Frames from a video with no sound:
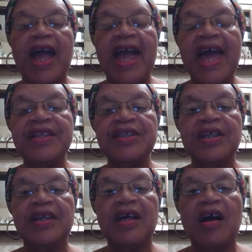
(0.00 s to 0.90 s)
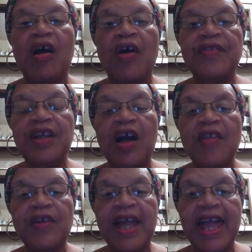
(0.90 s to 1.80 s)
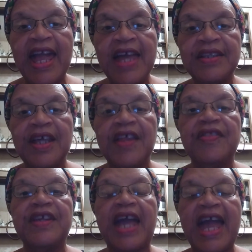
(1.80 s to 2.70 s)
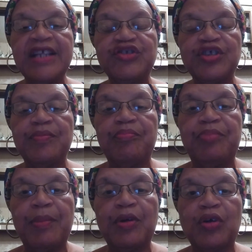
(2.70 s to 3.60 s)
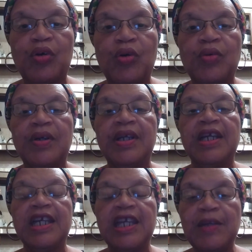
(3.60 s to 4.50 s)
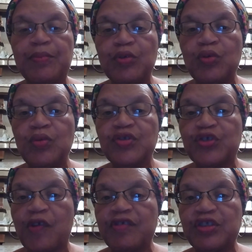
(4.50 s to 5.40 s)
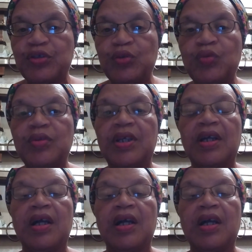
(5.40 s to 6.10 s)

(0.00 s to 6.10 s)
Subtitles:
And on the other hand, the ancient biblical Hebrew servitude